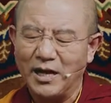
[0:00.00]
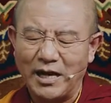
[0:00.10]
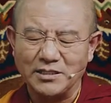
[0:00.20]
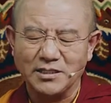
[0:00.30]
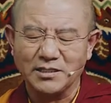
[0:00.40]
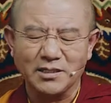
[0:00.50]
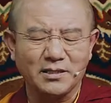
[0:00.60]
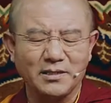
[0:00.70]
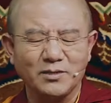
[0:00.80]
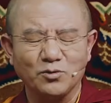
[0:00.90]
And
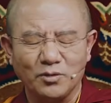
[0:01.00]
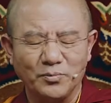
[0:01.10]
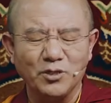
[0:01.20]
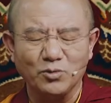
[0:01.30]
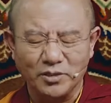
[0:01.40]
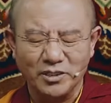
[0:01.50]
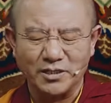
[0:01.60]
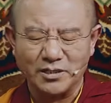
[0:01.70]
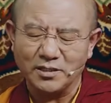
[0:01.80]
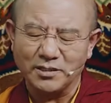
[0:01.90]
the Tathagata
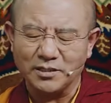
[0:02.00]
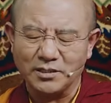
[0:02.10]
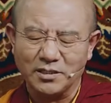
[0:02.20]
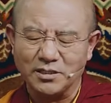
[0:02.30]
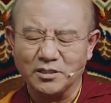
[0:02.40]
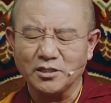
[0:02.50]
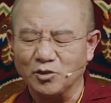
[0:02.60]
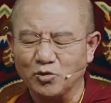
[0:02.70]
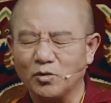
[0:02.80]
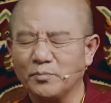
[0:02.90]
endowed
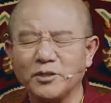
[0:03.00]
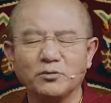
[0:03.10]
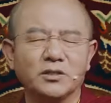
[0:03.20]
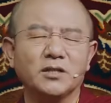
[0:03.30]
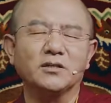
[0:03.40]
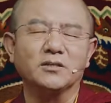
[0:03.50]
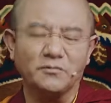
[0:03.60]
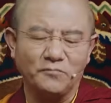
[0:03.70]
with compassion,